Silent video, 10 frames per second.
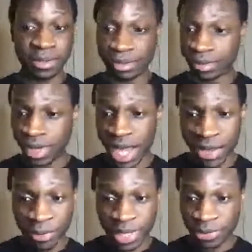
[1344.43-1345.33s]
I hope
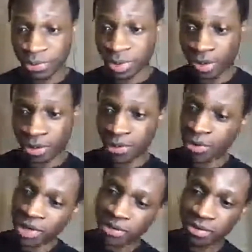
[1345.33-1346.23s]
that we are all going
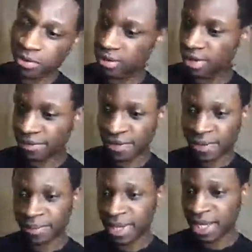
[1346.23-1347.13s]
to do something
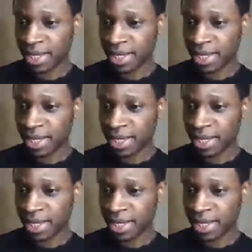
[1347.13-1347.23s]
big